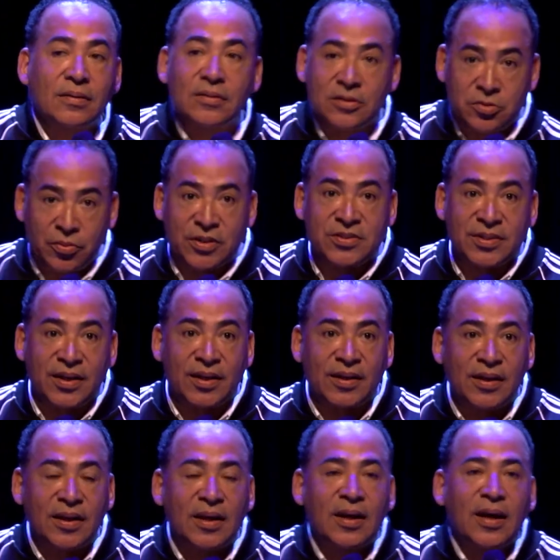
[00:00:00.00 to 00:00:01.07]
That's what he said.
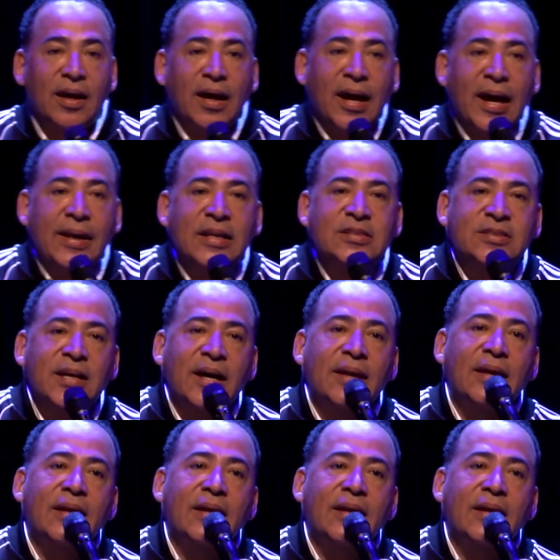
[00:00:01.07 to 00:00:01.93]
And he said,